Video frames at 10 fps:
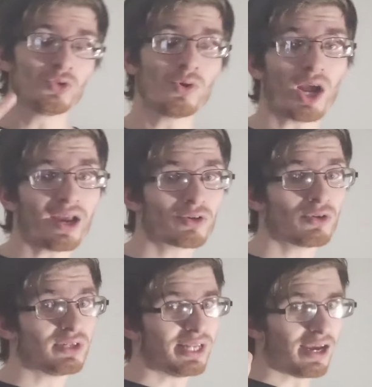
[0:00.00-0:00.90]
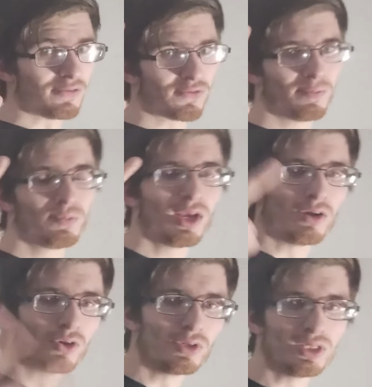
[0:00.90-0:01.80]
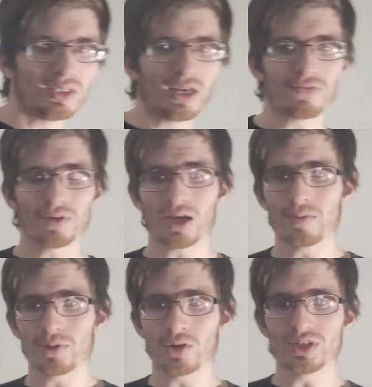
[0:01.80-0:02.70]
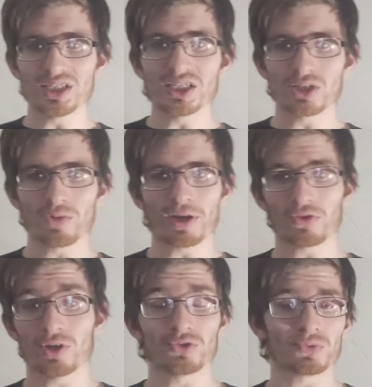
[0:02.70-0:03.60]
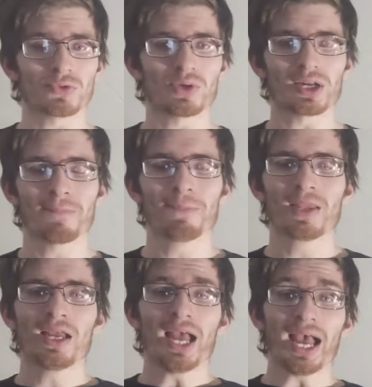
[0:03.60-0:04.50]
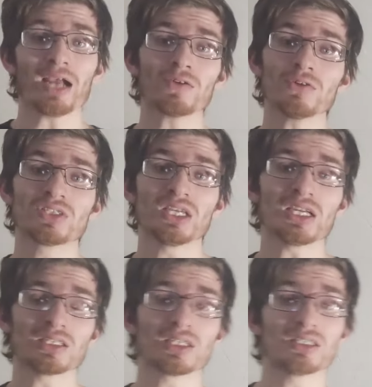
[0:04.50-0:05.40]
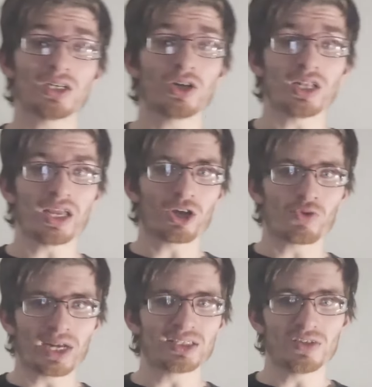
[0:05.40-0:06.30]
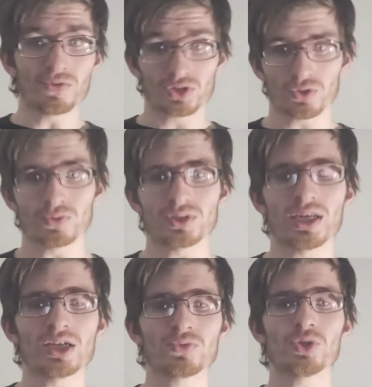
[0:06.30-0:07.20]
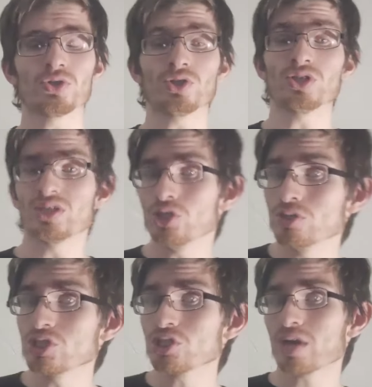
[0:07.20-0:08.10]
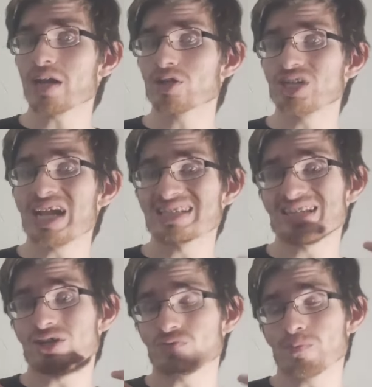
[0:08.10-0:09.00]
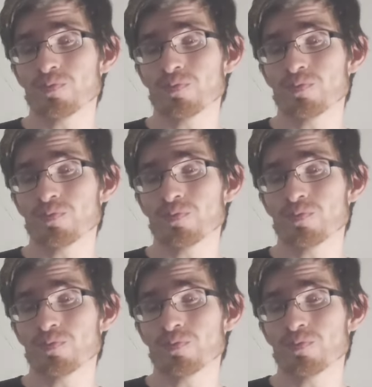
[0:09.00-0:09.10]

2, aggro and deaf. I'll go into detail about those real quick. Aggro sync is considered aggressive soul sync. It's when you're using your energy and